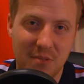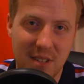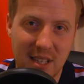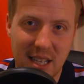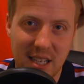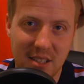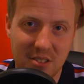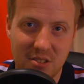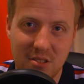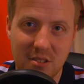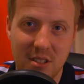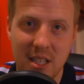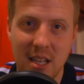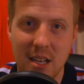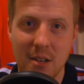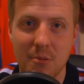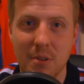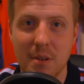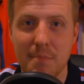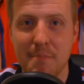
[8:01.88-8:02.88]
don't think that's,
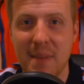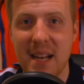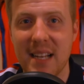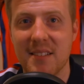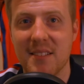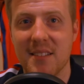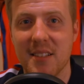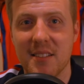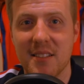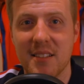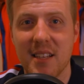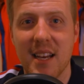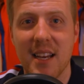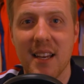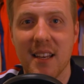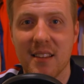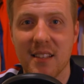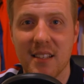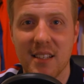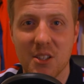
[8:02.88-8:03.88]
you know, mad to
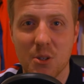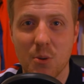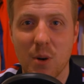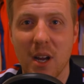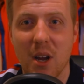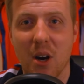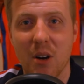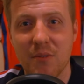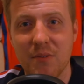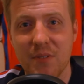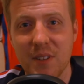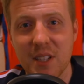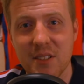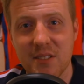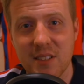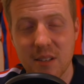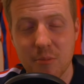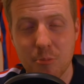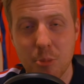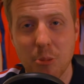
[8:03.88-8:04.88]
say. I think it's quite
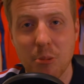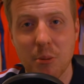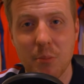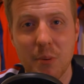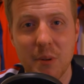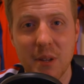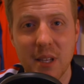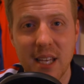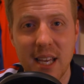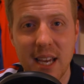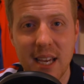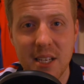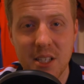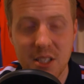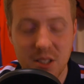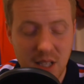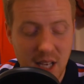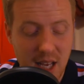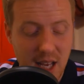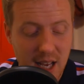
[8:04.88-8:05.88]
obvious that's probably the
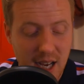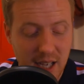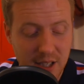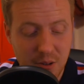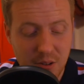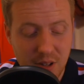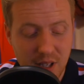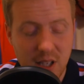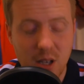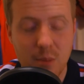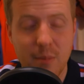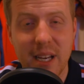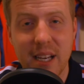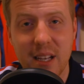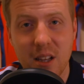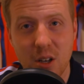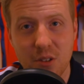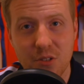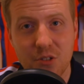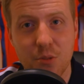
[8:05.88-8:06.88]
case. I do think
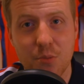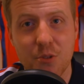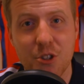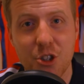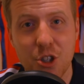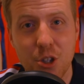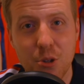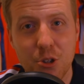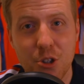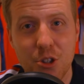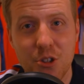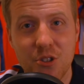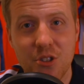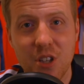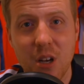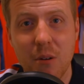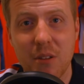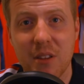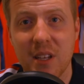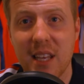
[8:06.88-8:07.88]
he'll make a lot of
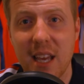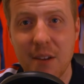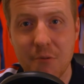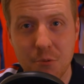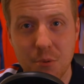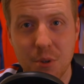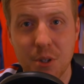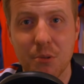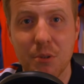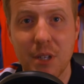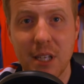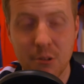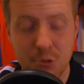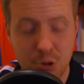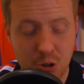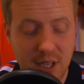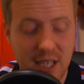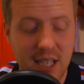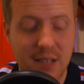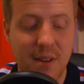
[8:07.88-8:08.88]
substitutions, though. I think
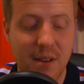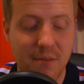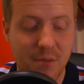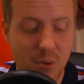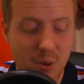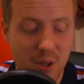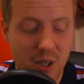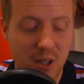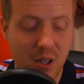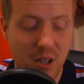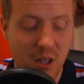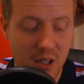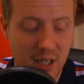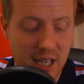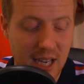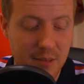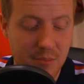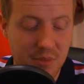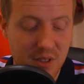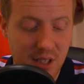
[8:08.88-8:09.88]
he'll try and give everyone a
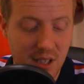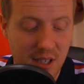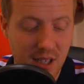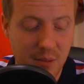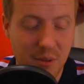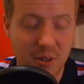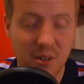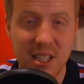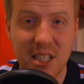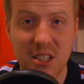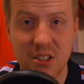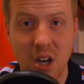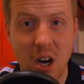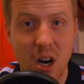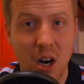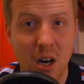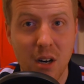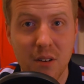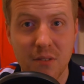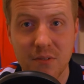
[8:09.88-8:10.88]
lot of game time, or at
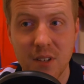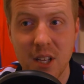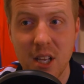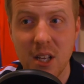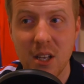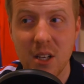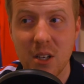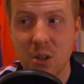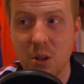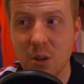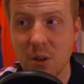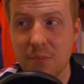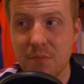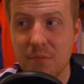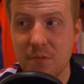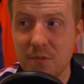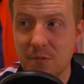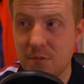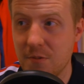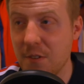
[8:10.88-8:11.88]
least half,
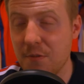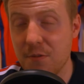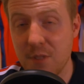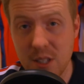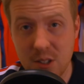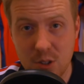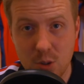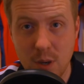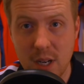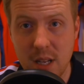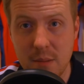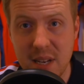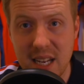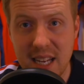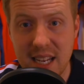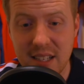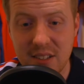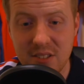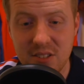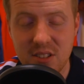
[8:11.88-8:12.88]
or 15,
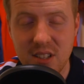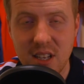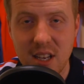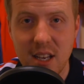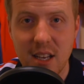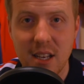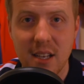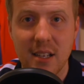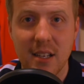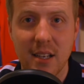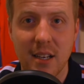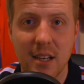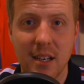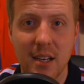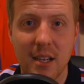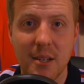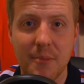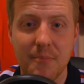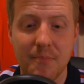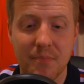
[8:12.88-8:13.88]
20 minutes,
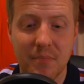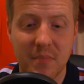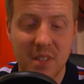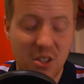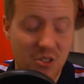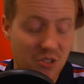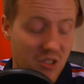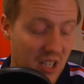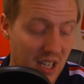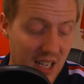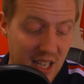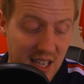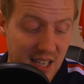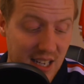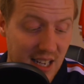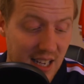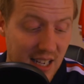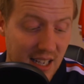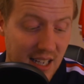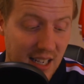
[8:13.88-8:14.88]
because they
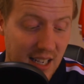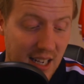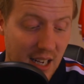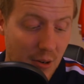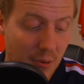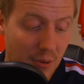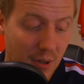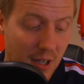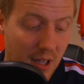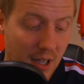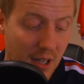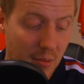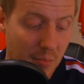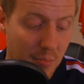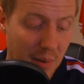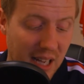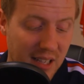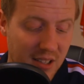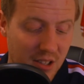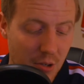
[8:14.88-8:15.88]
need it, you know.
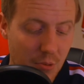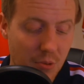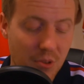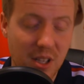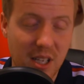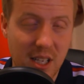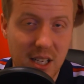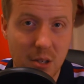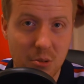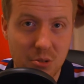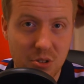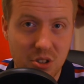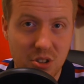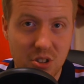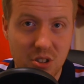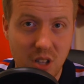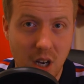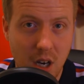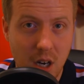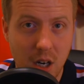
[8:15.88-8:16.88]
But I do think he'll
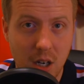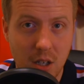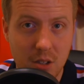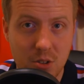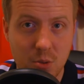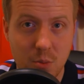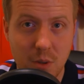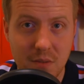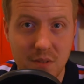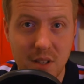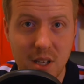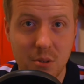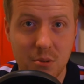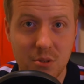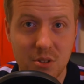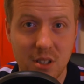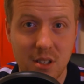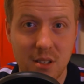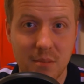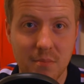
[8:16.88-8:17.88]
start with
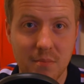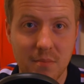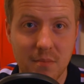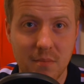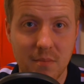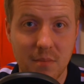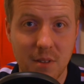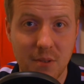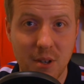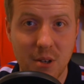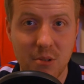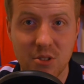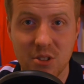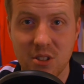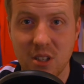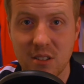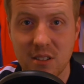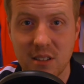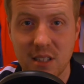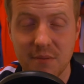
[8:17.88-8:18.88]
those
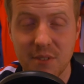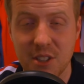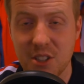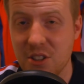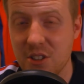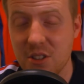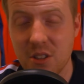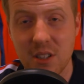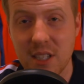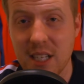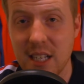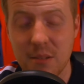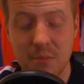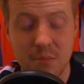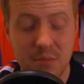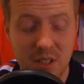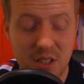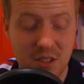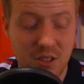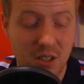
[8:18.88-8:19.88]
starting 11, because he's got to
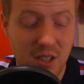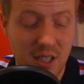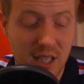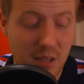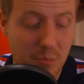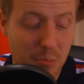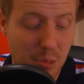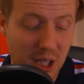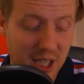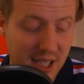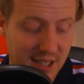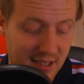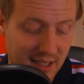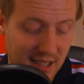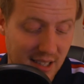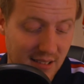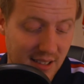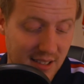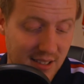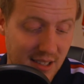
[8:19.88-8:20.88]
get him
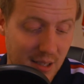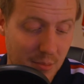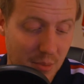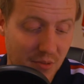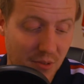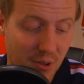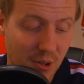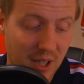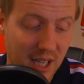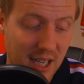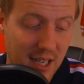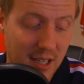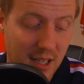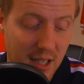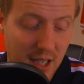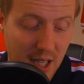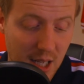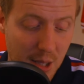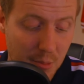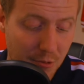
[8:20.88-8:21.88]
playing together, hasn't he, before
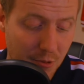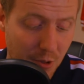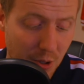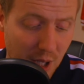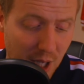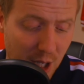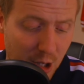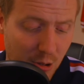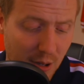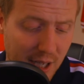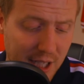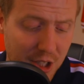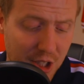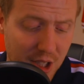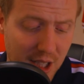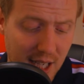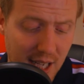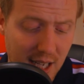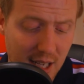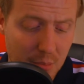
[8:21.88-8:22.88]
that
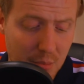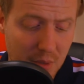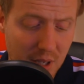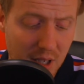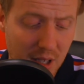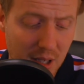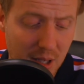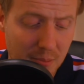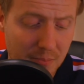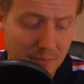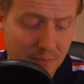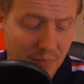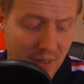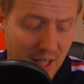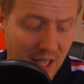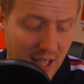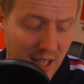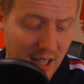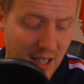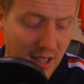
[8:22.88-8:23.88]
Croatia
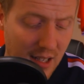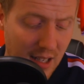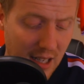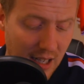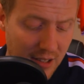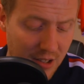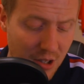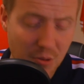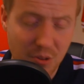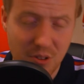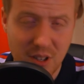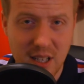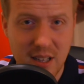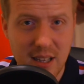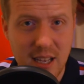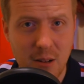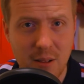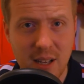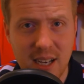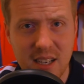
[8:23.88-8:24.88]
game. I do
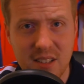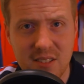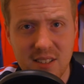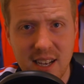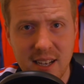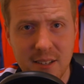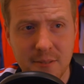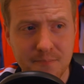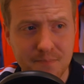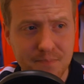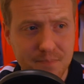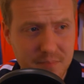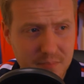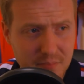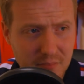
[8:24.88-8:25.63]
think, though, like I said,